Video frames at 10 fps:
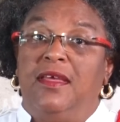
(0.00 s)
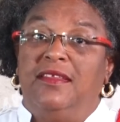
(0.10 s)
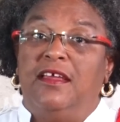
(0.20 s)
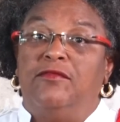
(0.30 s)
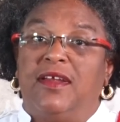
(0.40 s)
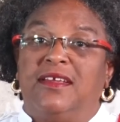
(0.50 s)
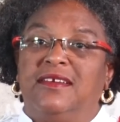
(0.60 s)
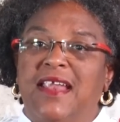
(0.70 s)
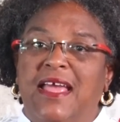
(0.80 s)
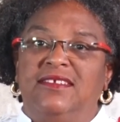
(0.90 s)
that
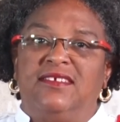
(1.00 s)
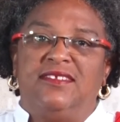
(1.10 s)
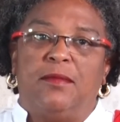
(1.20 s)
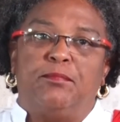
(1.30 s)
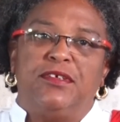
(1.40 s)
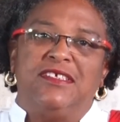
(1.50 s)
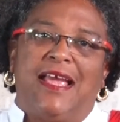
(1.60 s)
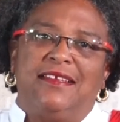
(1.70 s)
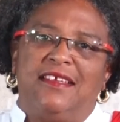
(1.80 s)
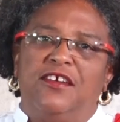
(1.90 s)
recognizes that
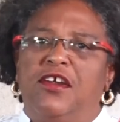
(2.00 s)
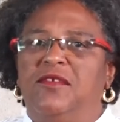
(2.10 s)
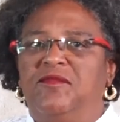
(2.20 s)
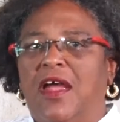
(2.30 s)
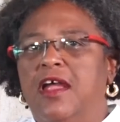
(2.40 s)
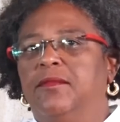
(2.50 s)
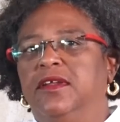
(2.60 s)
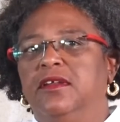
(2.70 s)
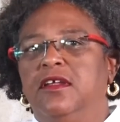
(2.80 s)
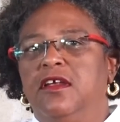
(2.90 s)
protecting our environment